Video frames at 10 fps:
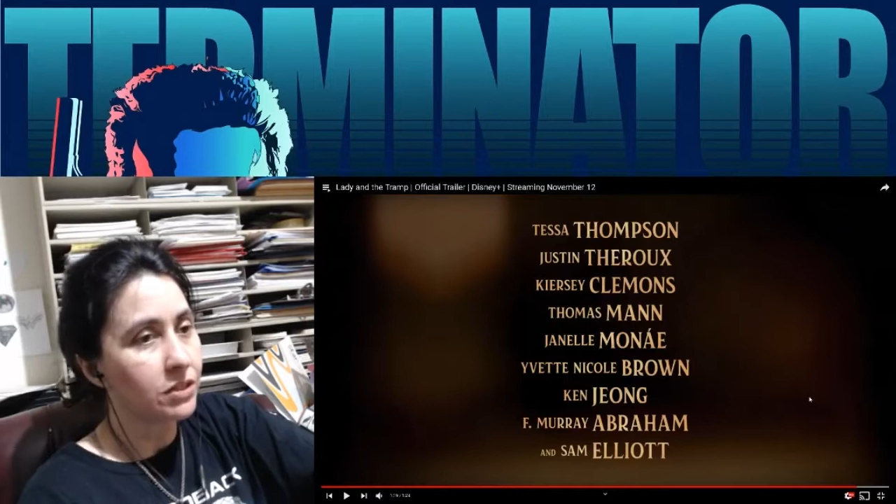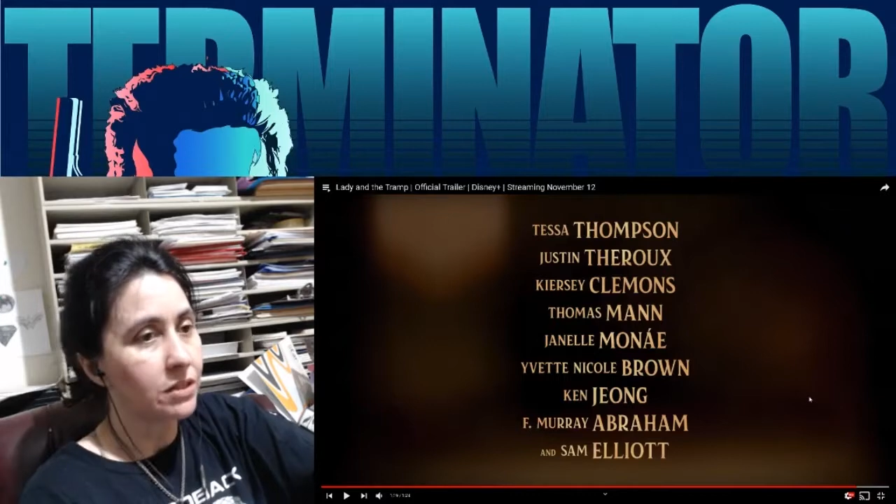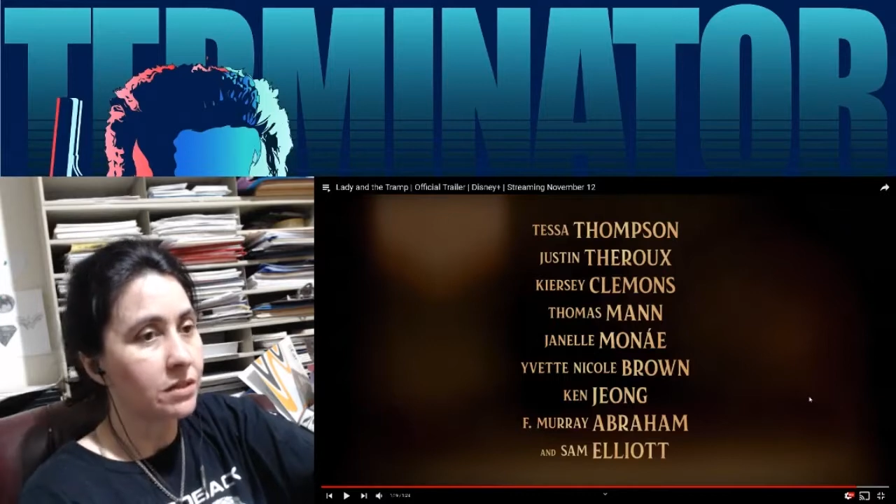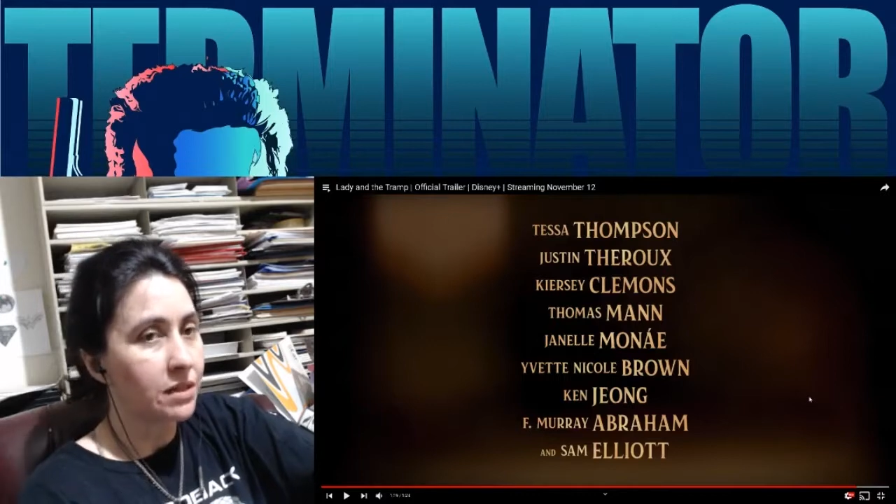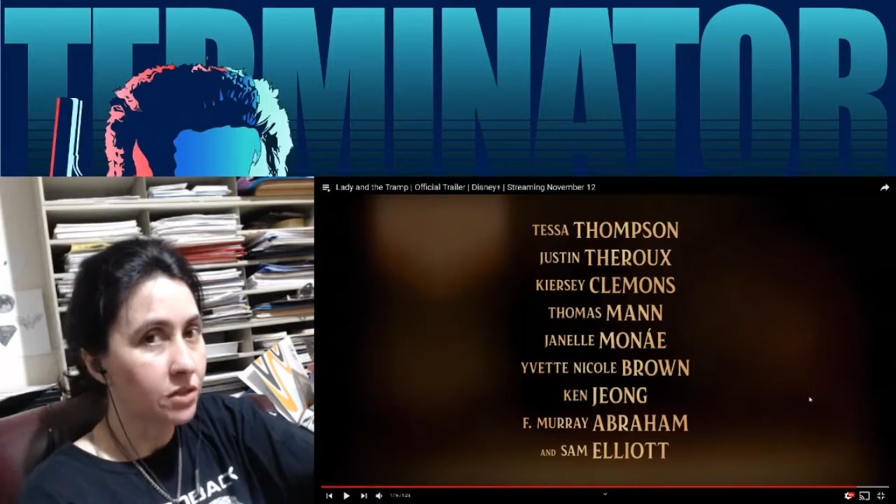
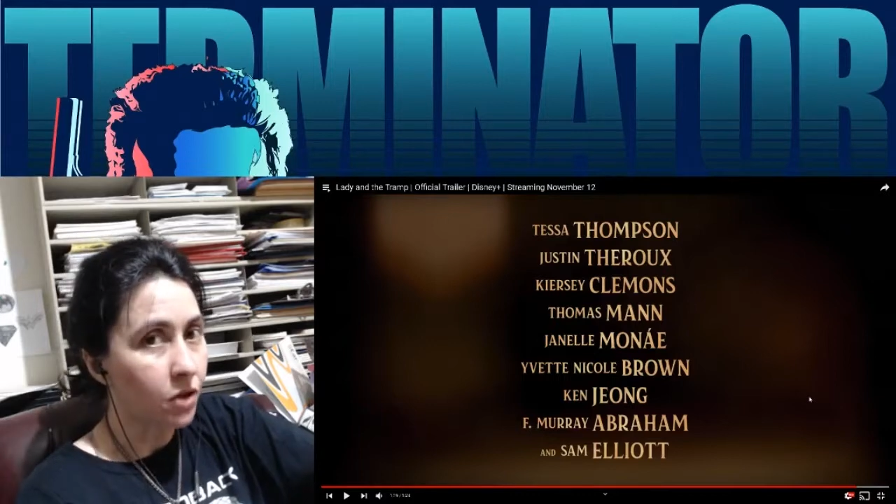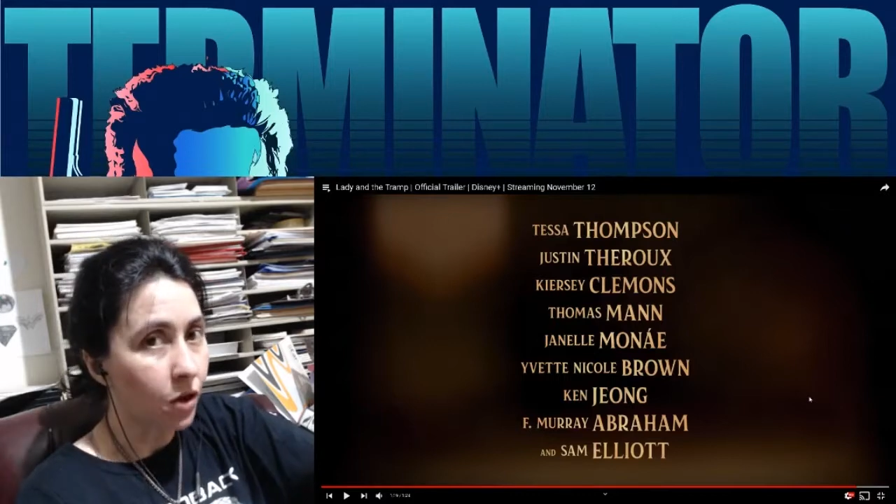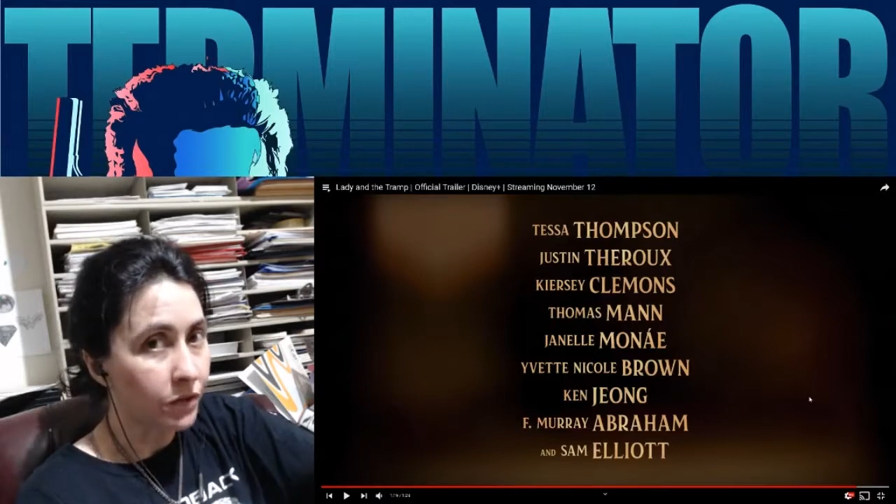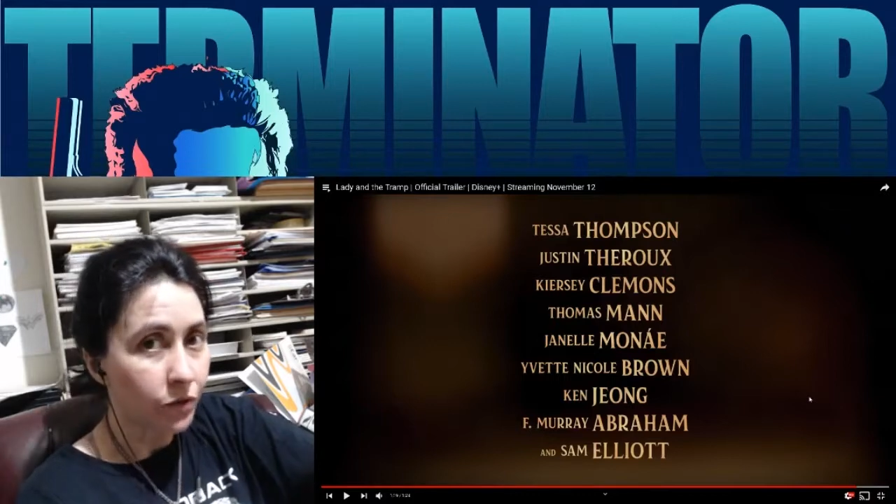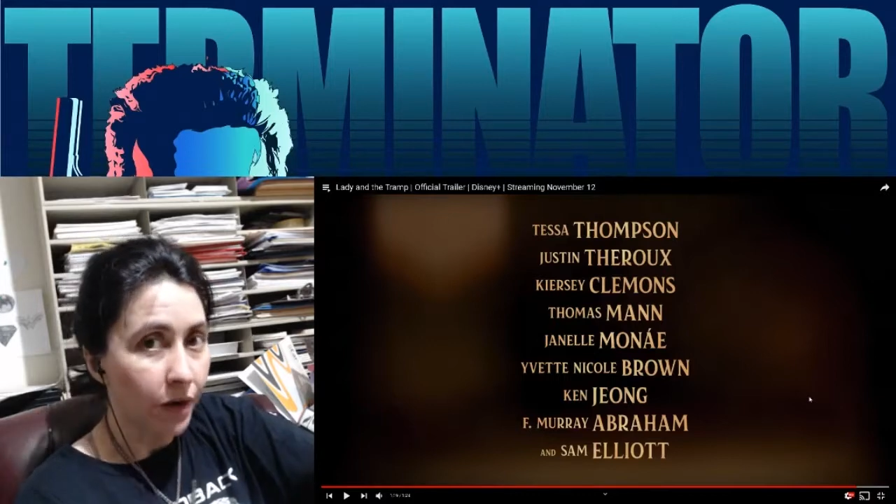since I saw
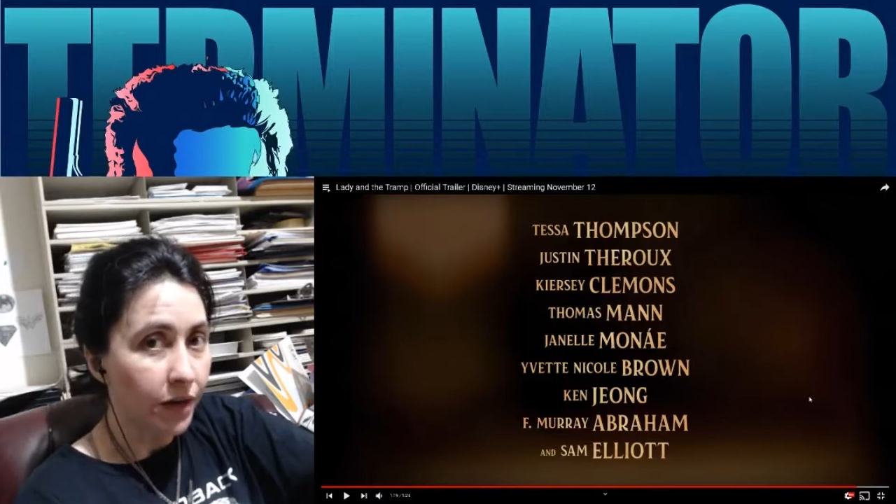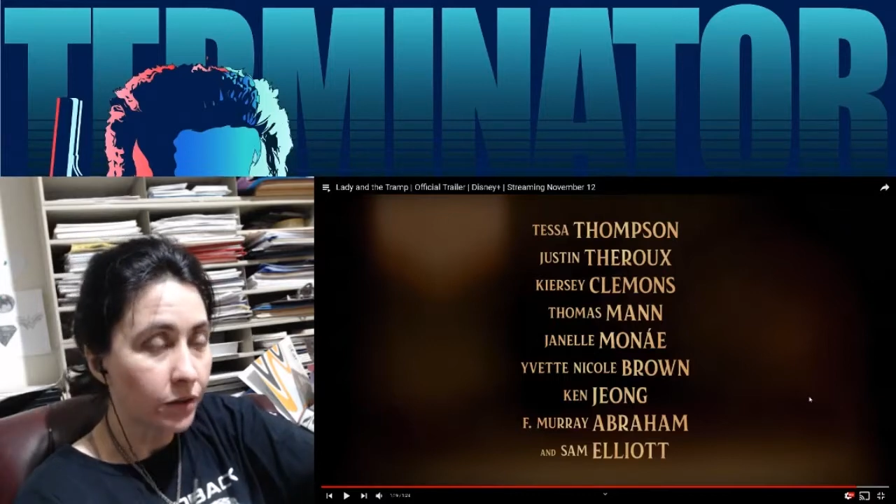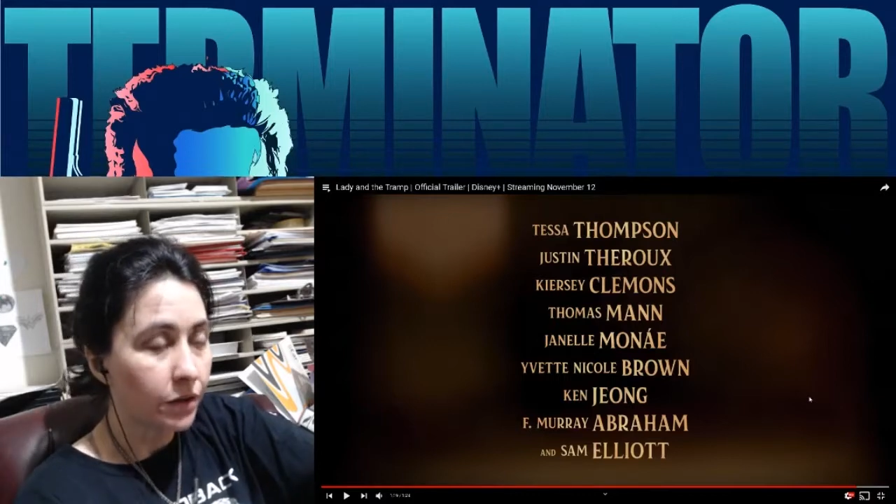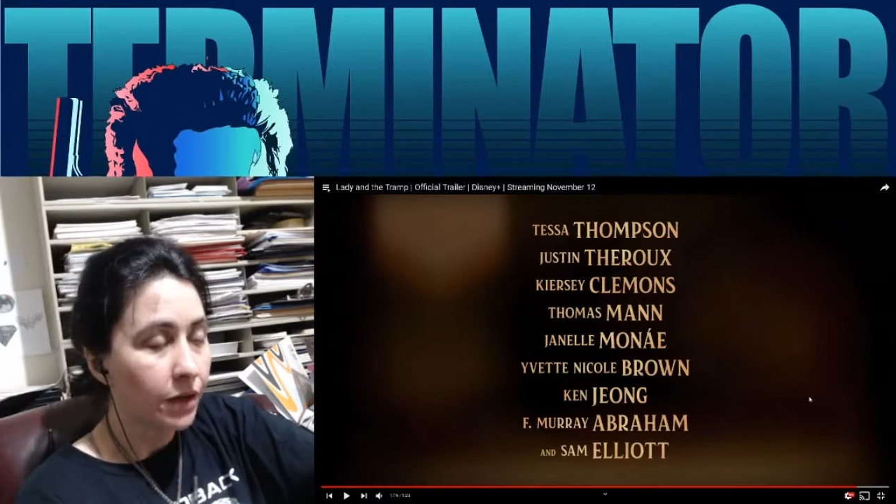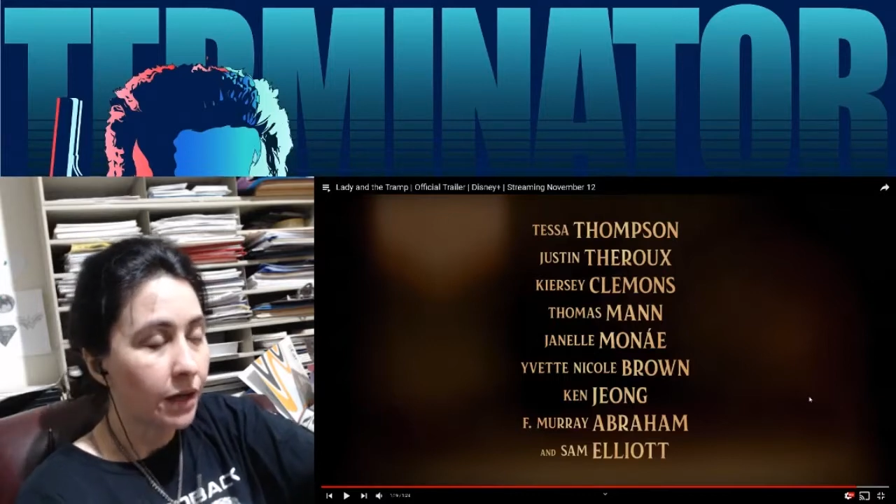the
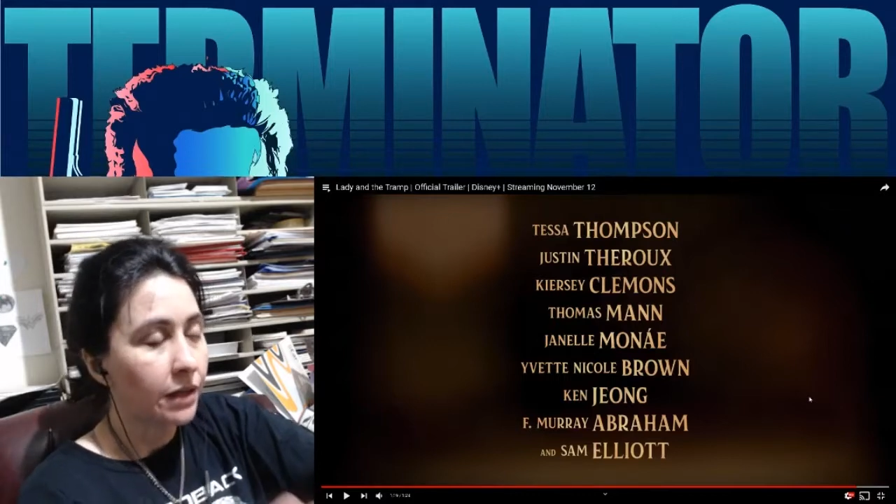trailer,